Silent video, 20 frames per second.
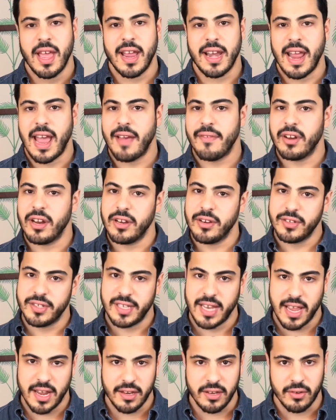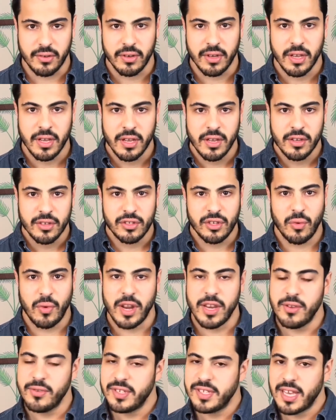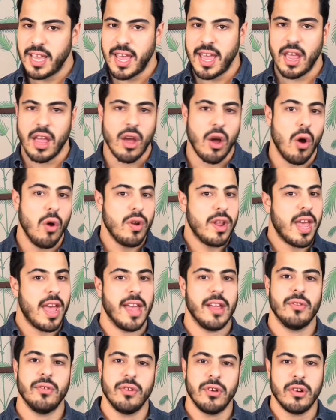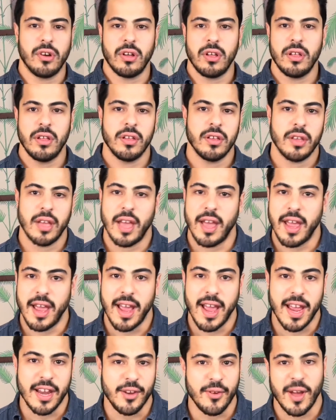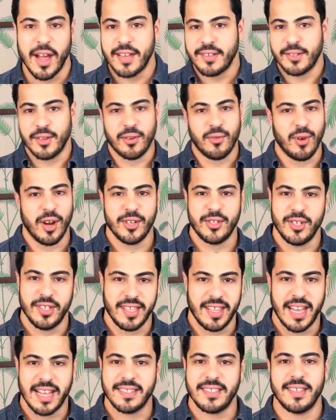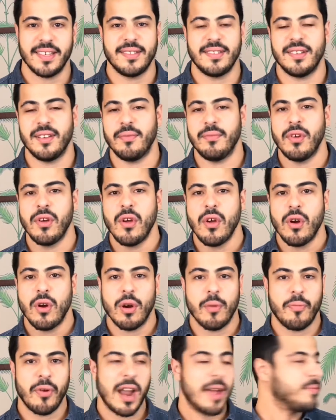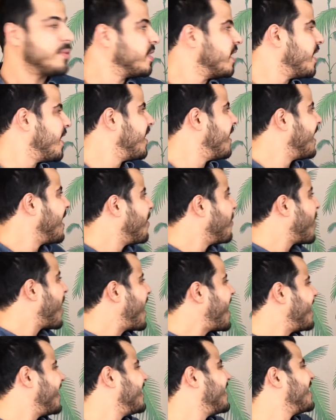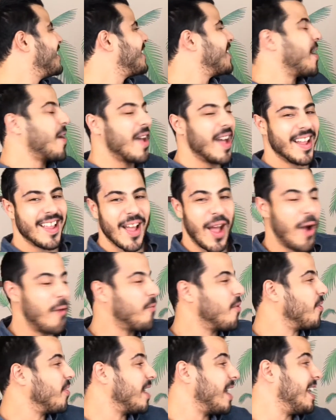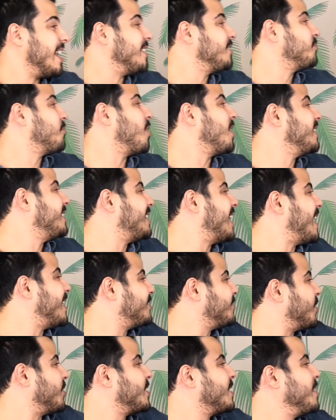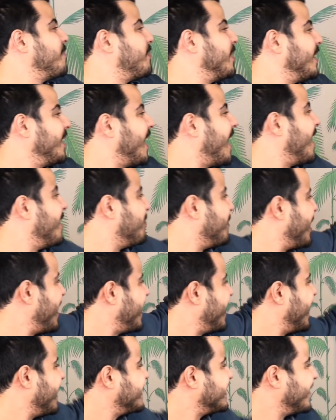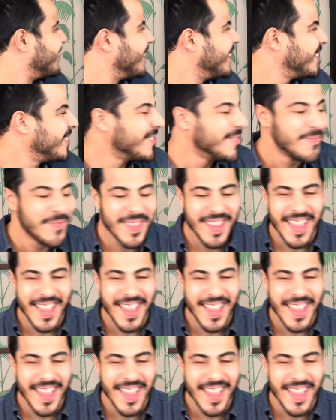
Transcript: and have it understand you. So when you say, "Okay, Google," and you ask a question to that system, or perhaps, hey, it is OneTake, so I'll keep it live, but hey guys, how are you?